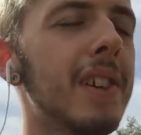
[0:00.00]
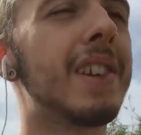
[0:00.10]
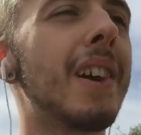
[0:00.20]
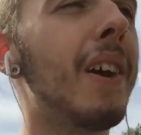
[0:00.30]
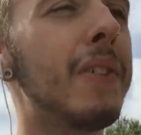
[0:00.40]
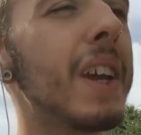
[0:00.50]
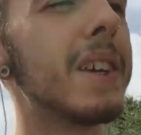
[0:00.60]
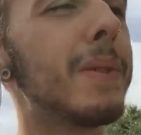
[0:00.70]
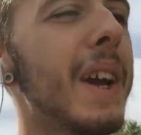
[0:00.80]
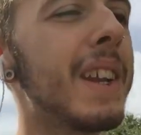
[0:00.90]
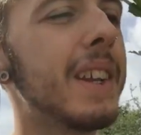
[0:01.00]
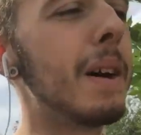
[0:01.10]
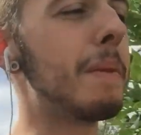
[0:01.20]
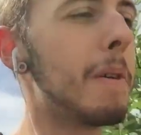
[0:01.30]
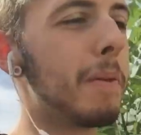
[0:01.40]
So I think it's weird in
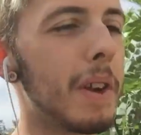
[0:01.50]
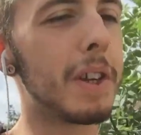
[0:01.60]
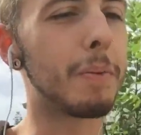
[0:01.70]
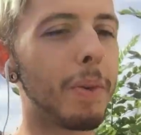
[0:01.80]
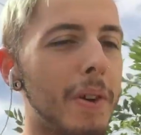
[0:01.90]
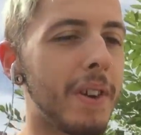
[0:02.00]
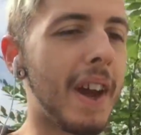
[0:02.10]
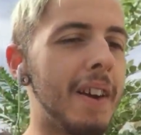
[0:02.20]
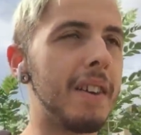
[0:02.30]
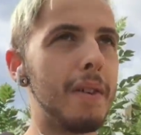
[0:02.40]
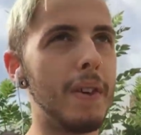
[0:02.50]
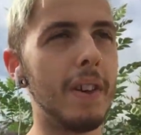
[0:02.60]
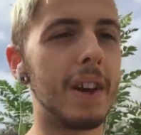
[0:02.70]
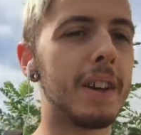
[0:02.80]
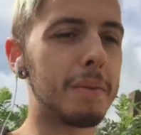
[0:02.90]
that moment when I just broke down and I felt
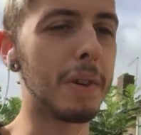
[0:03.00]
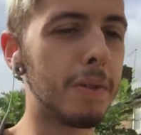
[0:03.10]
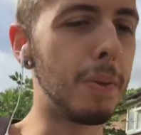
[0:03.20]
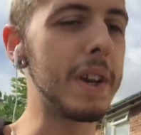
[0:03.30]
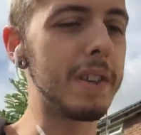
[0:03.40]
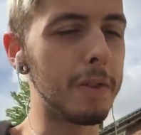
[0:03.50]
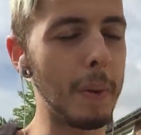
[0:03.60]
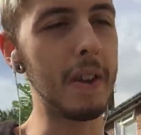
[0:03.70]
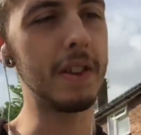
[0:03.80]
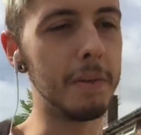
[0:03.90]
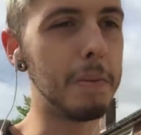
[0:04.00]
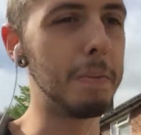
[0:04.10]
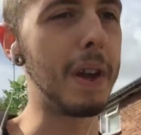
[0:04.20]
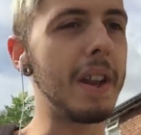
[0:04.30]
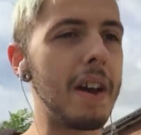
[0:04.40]
like the most waste of space human
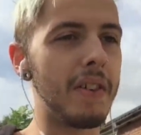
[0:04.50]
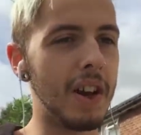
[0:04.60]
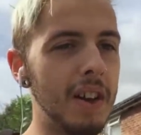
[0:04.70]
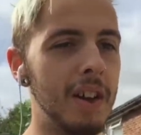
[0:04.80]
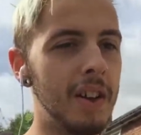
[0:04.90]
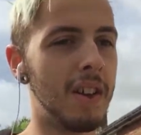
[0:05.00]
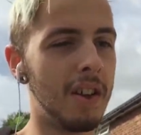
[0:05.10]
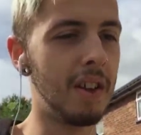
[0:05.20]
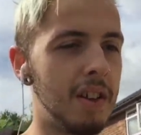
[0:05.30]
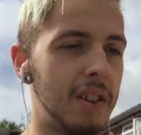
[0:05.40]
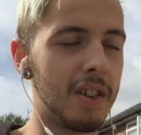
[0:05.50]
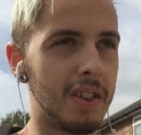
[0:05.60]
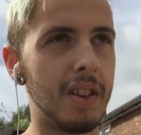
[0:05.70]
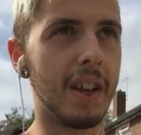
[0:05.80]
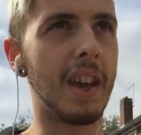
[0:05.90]
being ever.
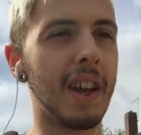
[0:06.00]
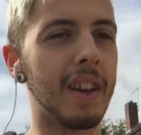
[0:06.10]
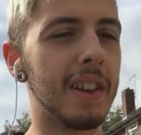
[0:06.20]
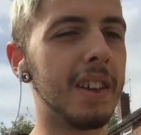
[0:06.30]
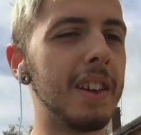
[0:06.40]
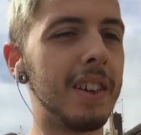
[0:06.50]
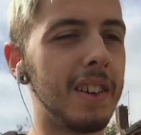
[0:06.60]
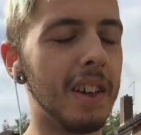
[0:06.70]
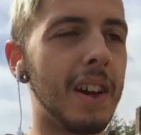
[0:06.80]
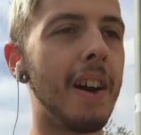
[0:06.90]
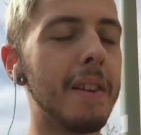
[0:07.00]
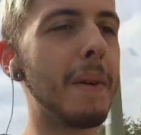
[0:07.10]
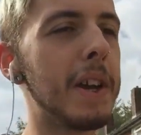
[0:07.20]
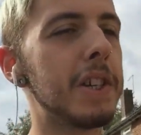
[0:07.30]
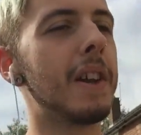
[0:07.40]
Like, I can't
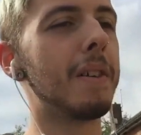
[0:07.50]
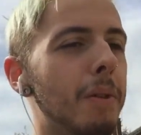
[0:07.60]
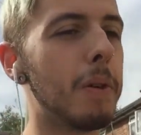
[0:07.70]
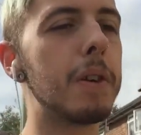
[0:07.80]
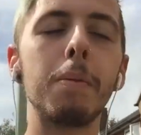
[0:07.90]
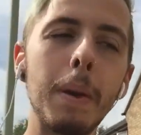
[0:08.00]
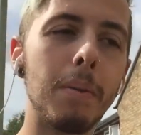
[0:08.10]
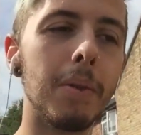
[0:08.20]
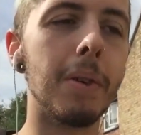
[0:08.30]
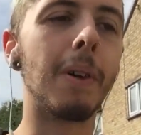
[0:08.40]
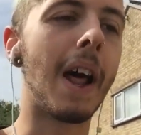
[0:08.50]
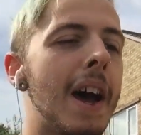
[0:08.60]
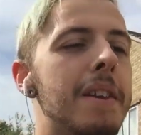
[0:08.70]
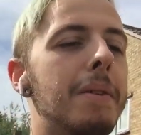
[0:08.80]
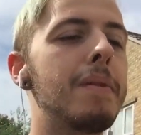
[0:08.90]
imagine like what those people in
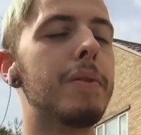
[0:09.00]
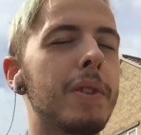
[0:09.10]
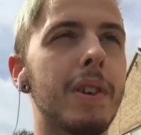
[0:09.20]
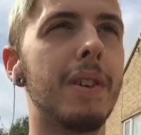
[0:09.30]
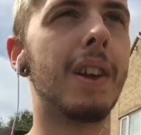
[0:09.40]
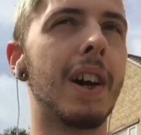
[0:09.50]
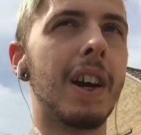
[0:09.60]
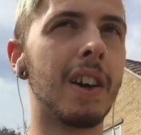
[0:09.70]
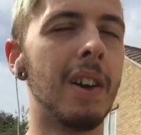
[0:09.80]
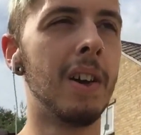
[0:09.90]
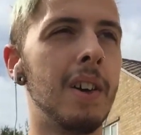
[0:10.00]
Orlando went through. Like,